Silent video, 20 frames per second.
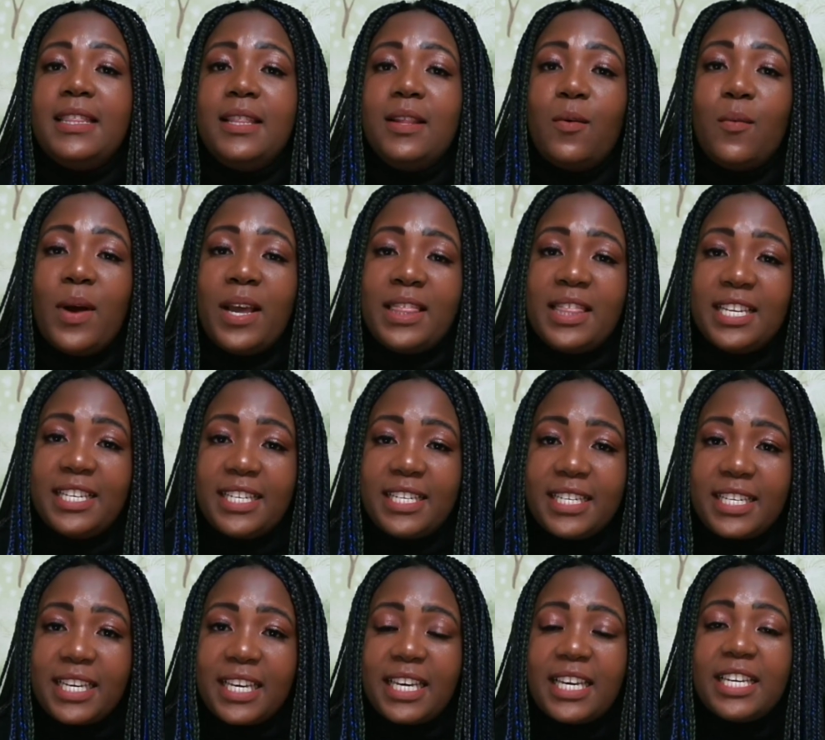When the
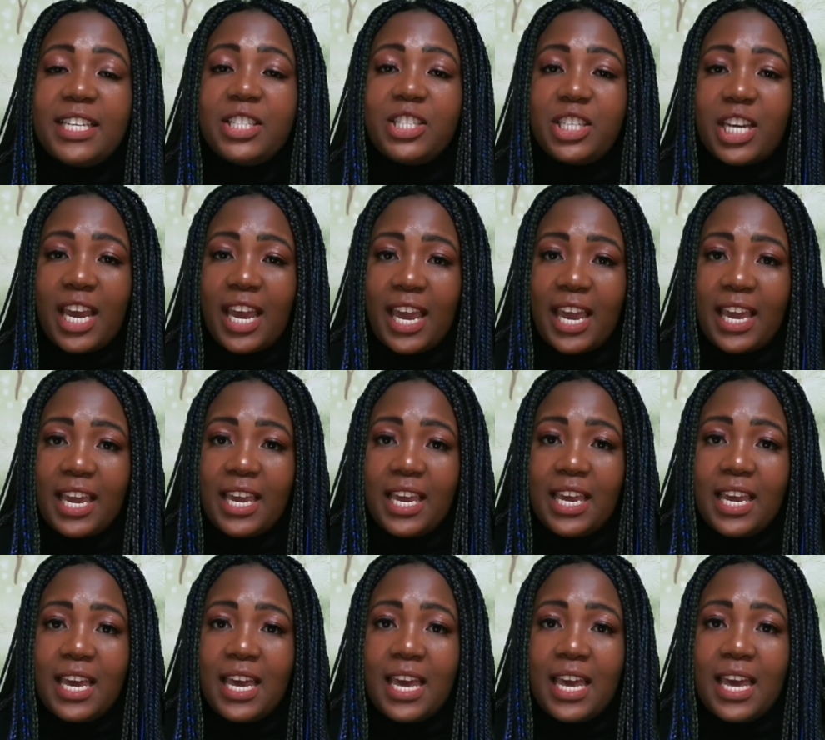TJ
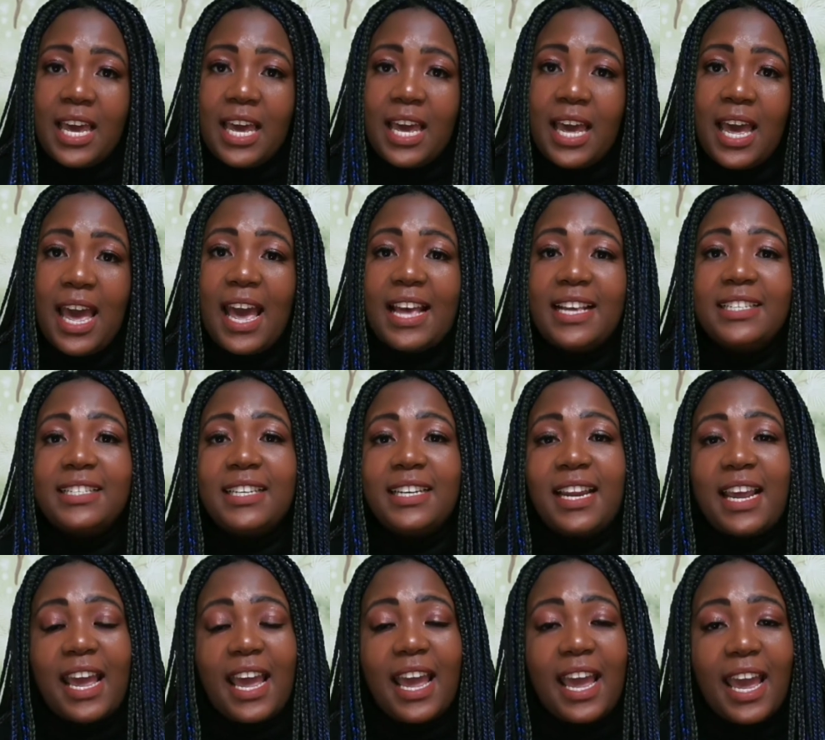has an
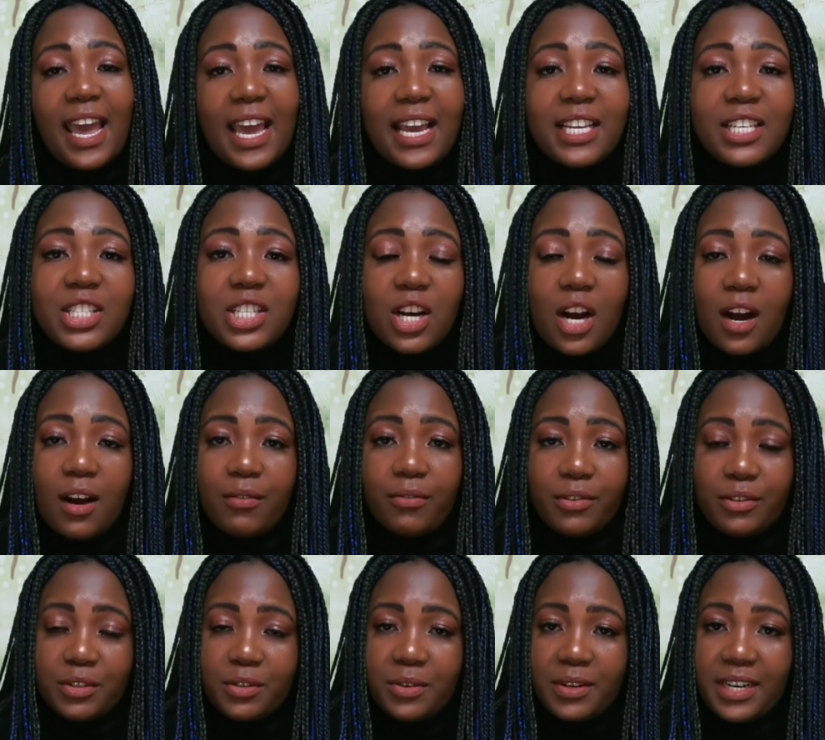H
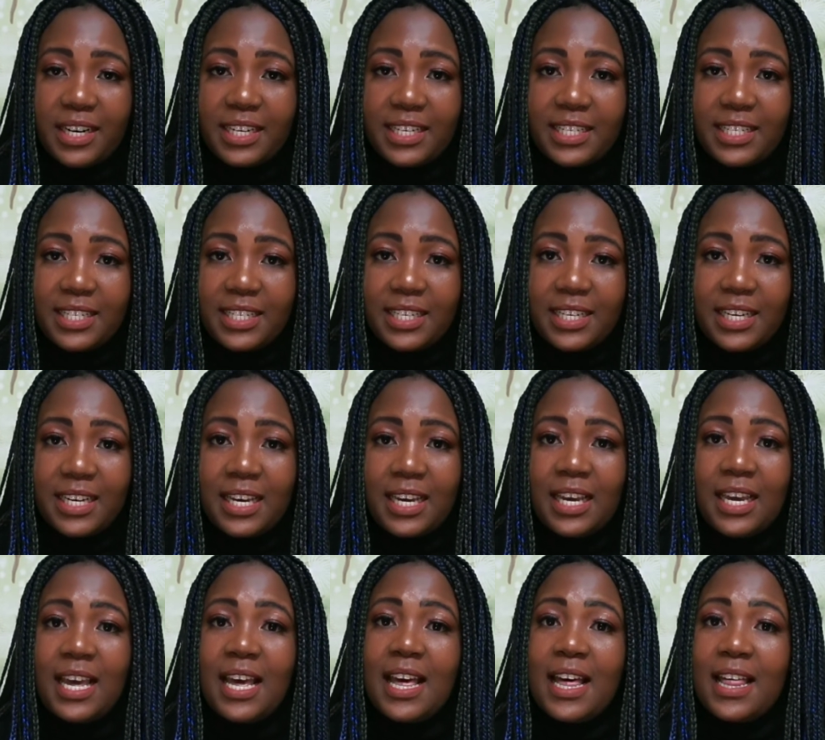after it,
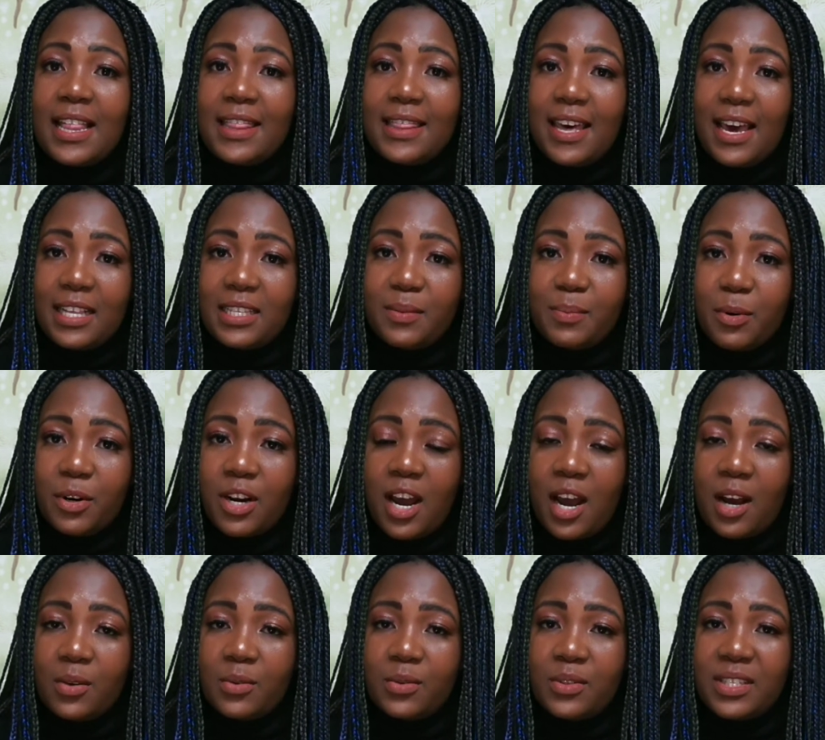that's
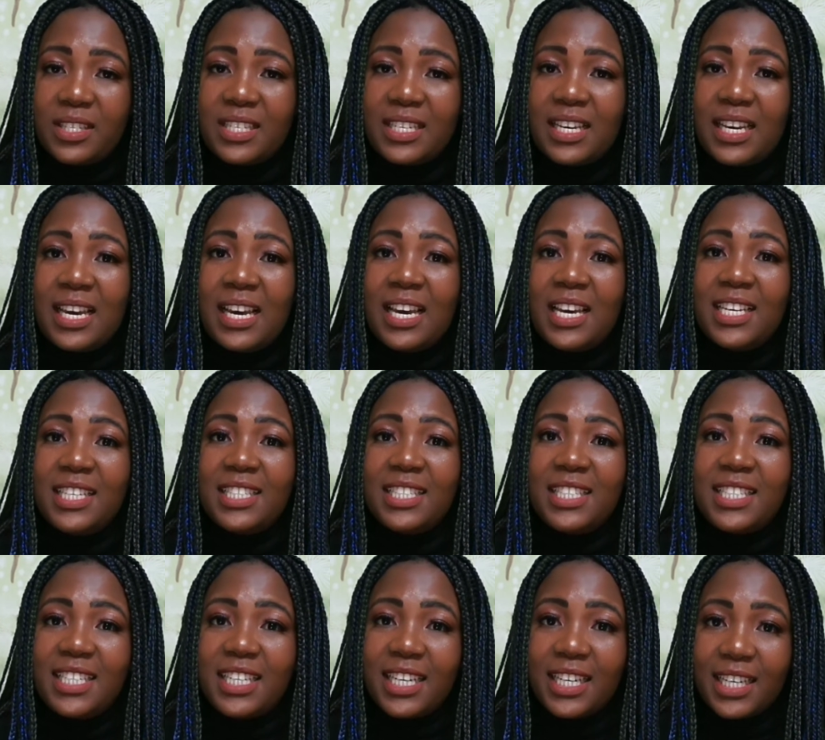pronounced
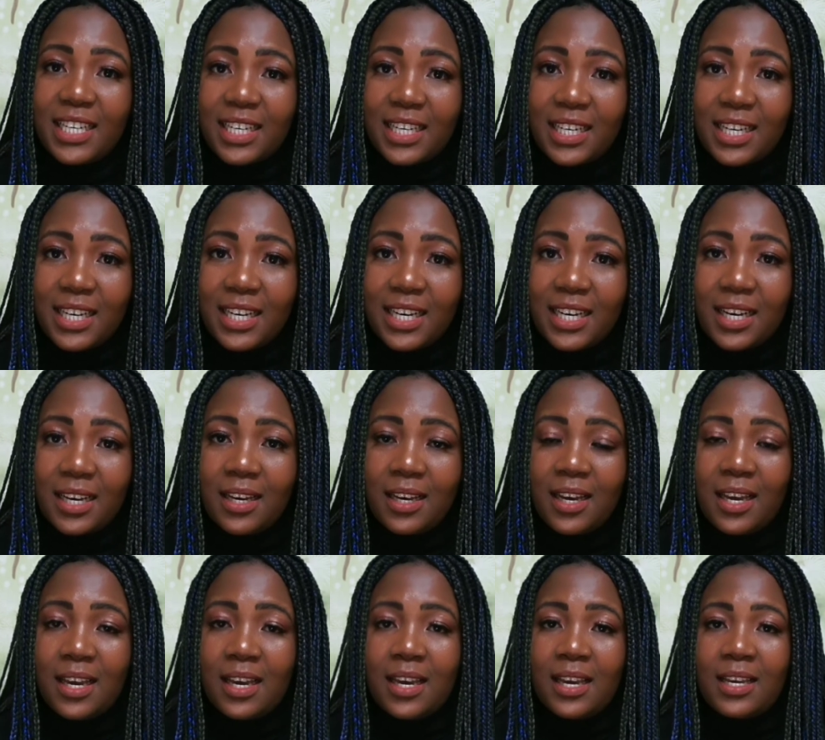ch,
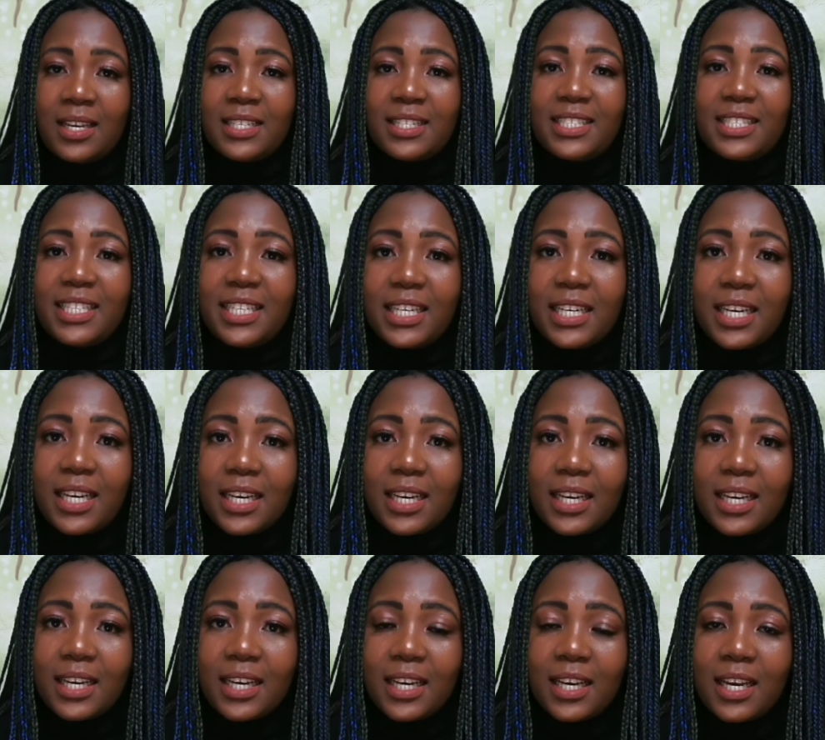ch.
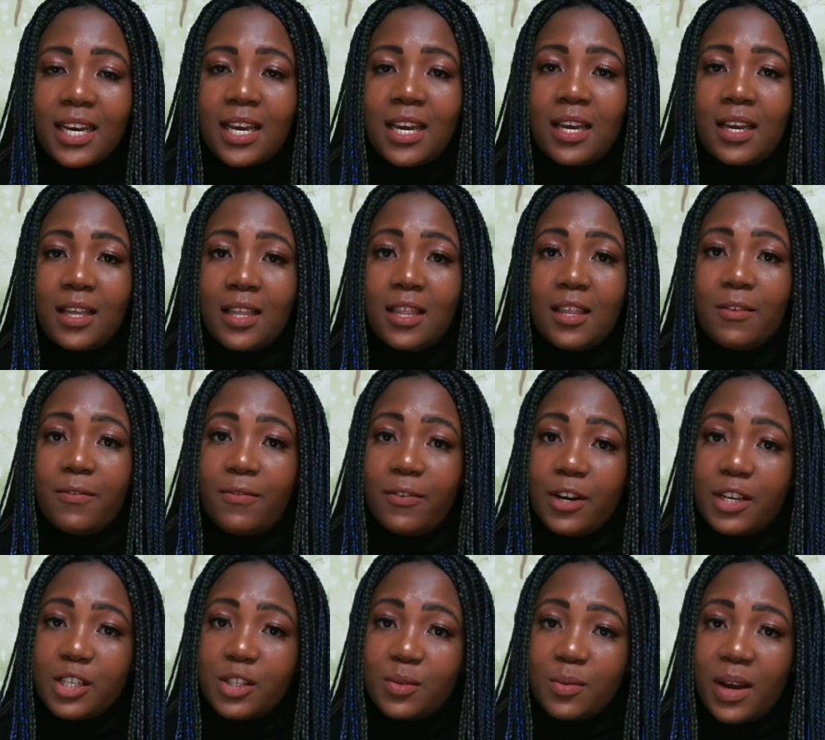The
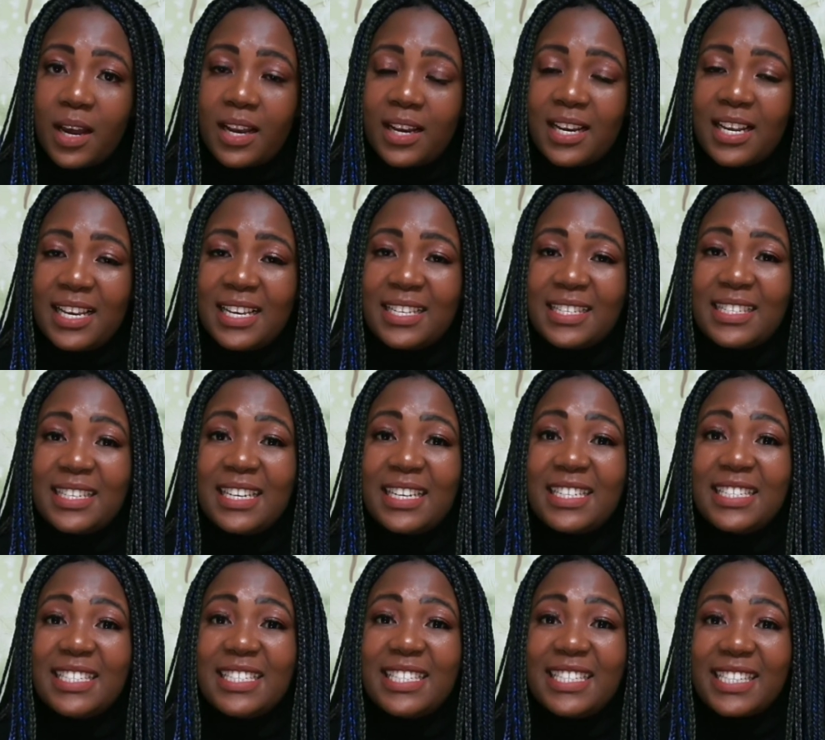first one is
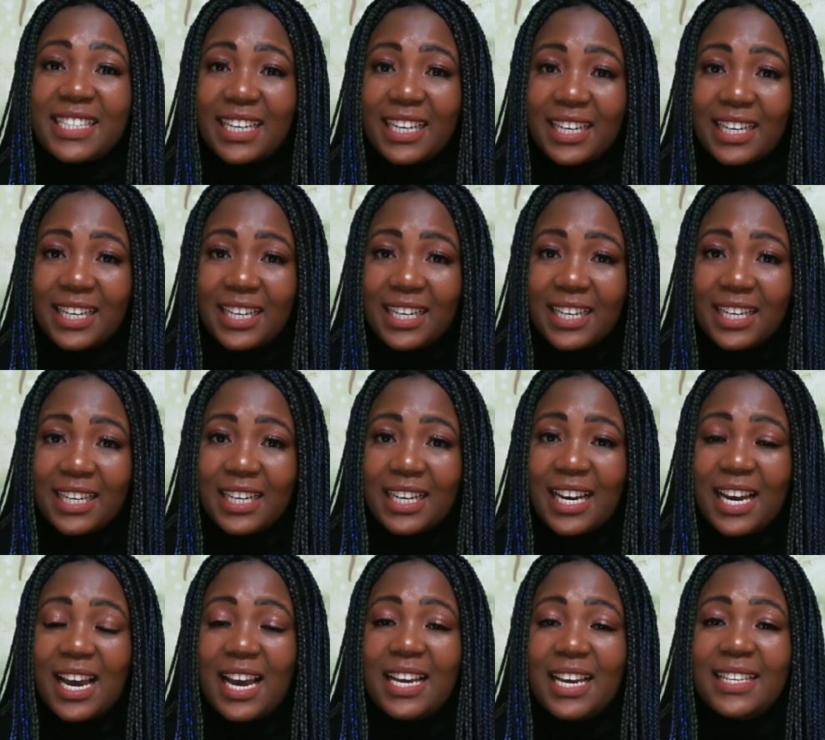ch,
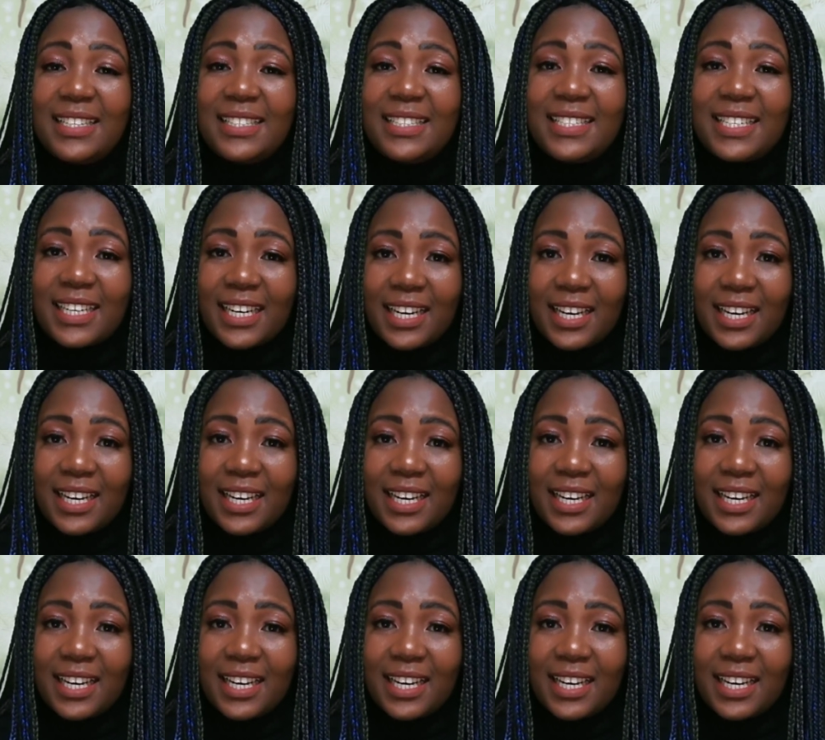ch.